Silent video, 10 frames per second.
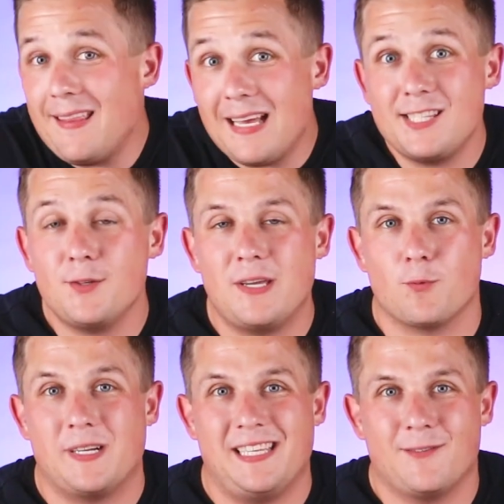And that's
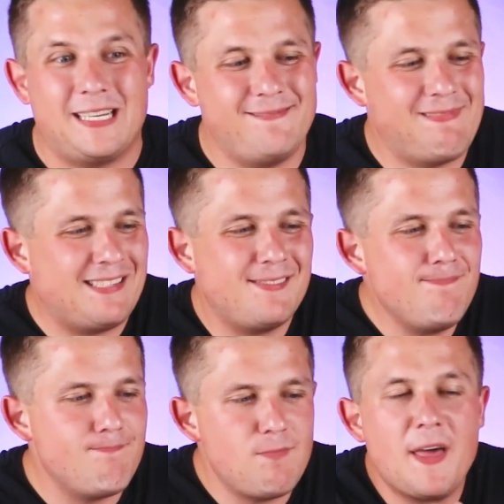it really, right?
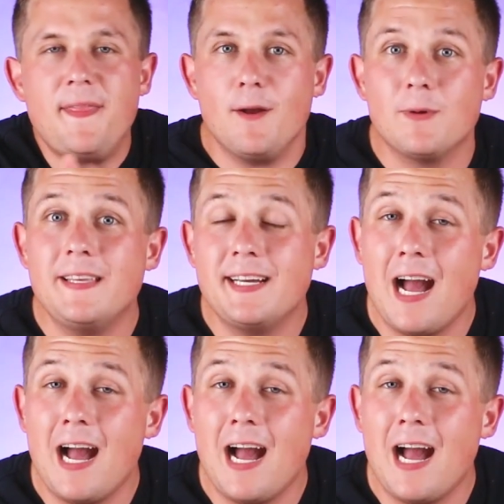It's nothing really